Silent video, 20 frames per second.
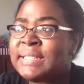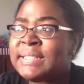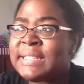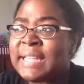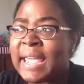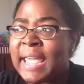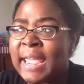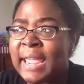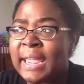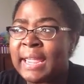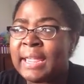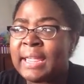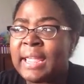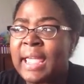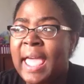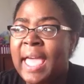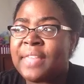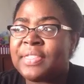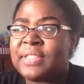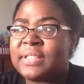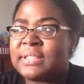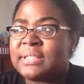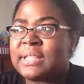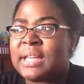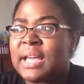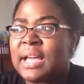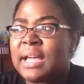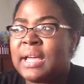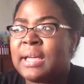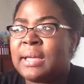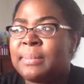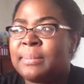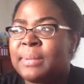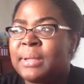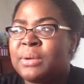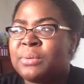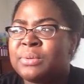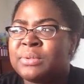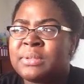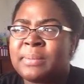day. At this time,
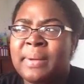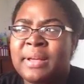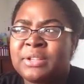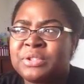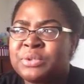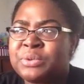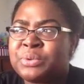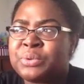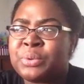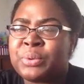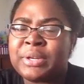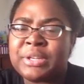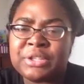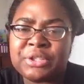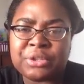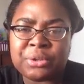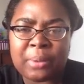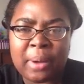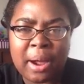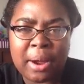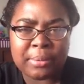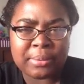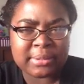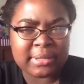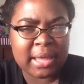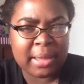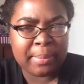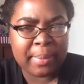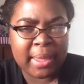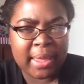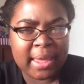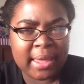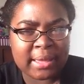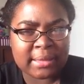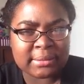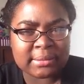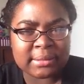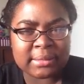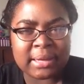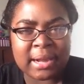it was about 22 hours had
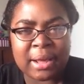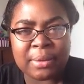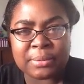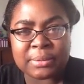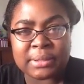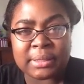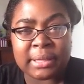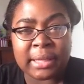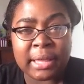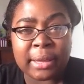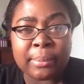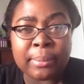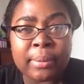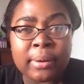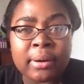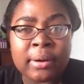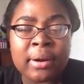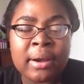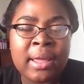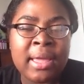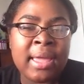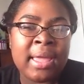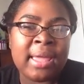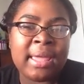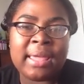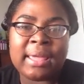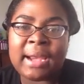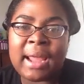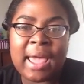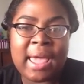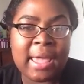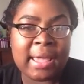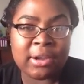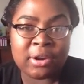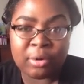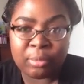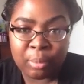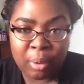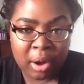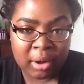passed, and I was in labor, and I had
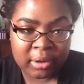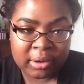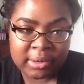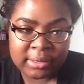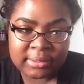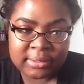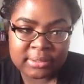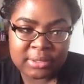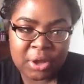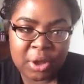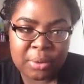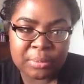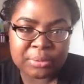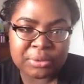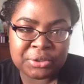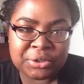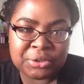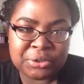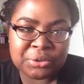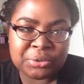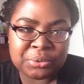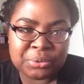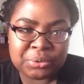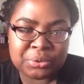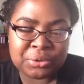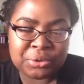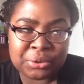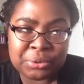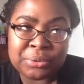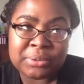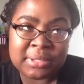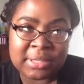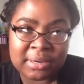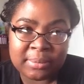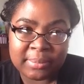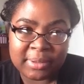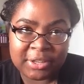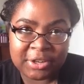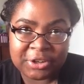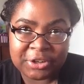no progress. So I was 2
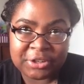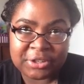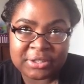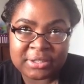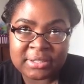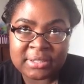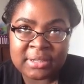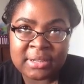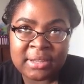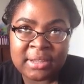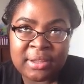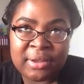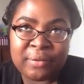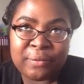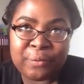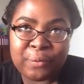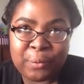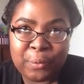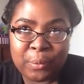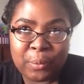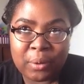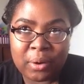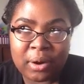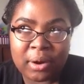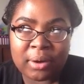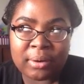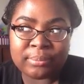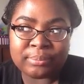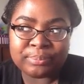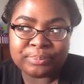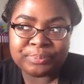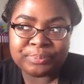centimeters for,